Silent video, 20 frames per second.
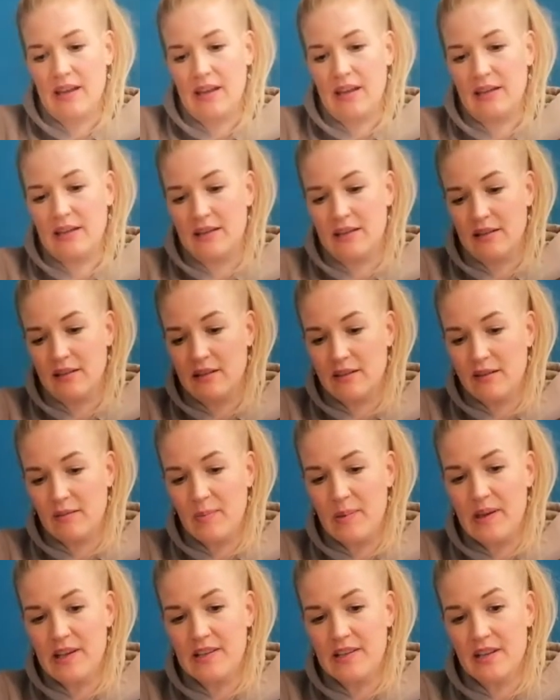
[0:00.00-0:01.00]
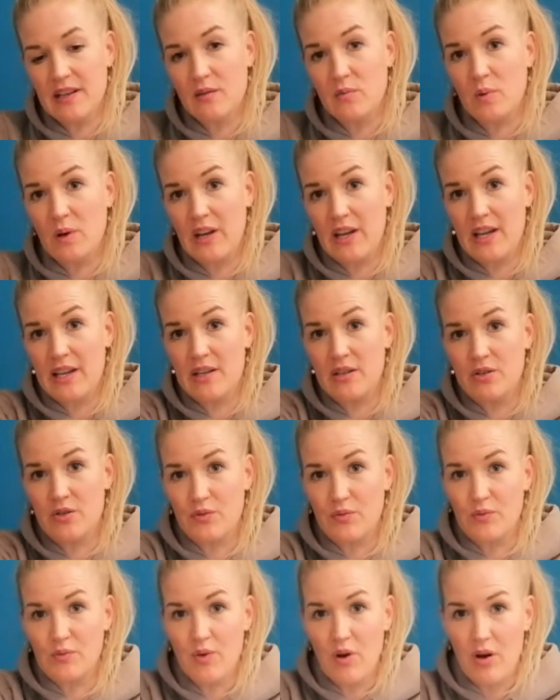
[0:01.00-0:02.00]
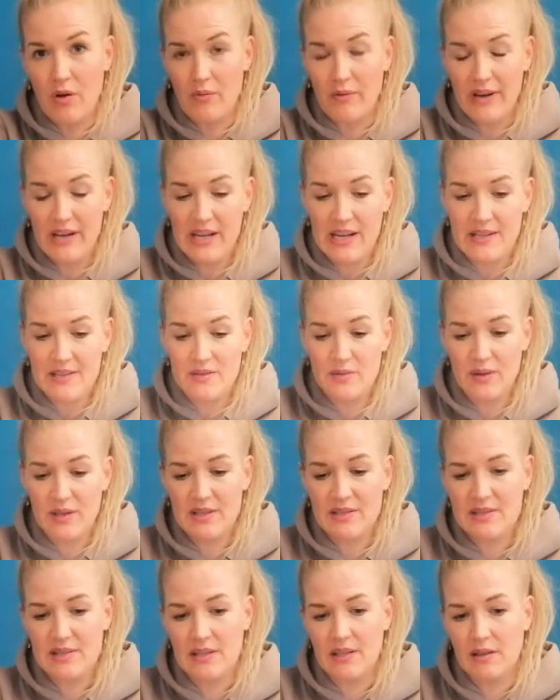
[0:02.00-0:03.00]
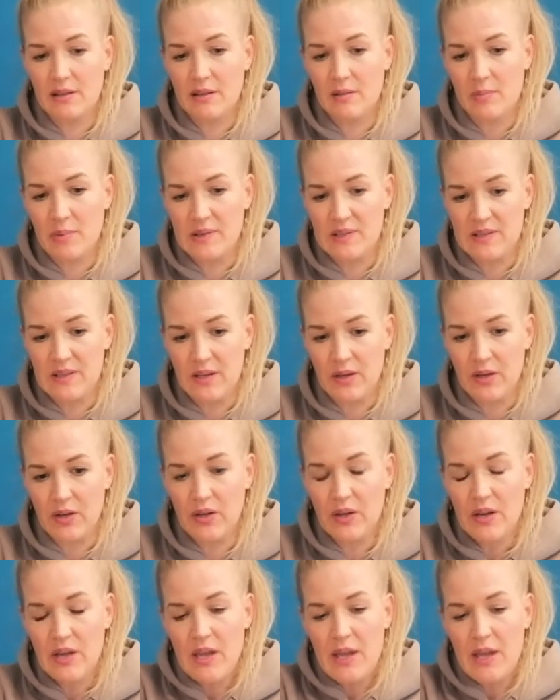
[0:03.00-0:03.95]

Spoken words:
in a little bit. And what I drew already, as you can see a little bit here,